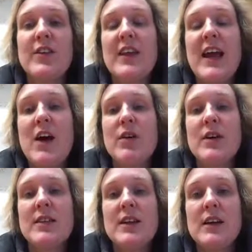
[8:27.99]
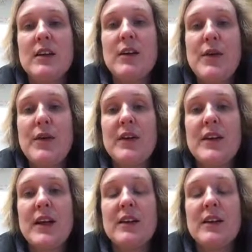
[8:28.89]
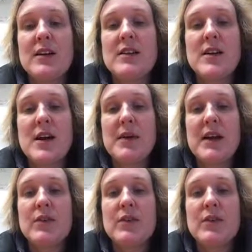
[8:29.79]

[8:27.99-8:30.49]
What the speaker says: for the hour, and then it starts timing.